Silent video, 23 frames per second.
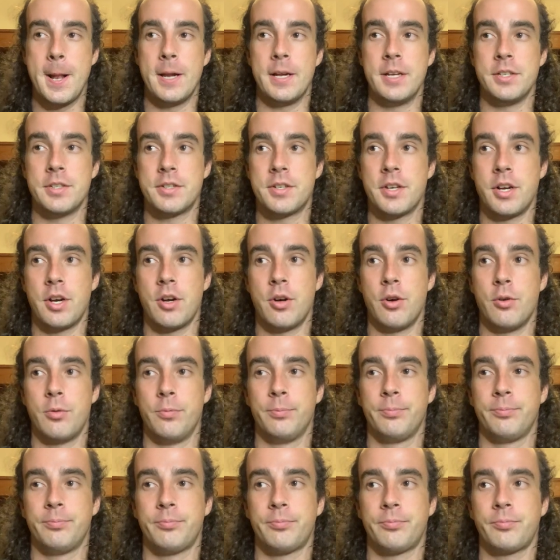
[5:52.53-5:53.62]
And so
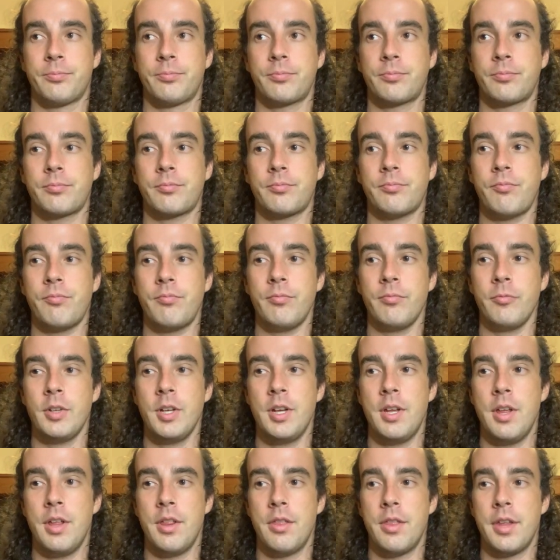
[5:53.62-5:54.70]

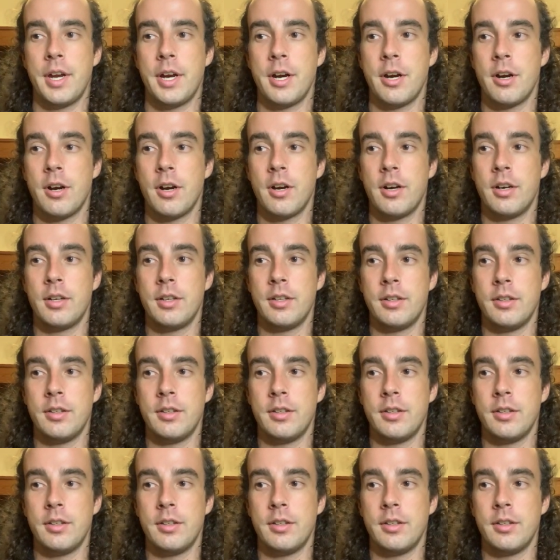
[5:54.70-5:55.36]
there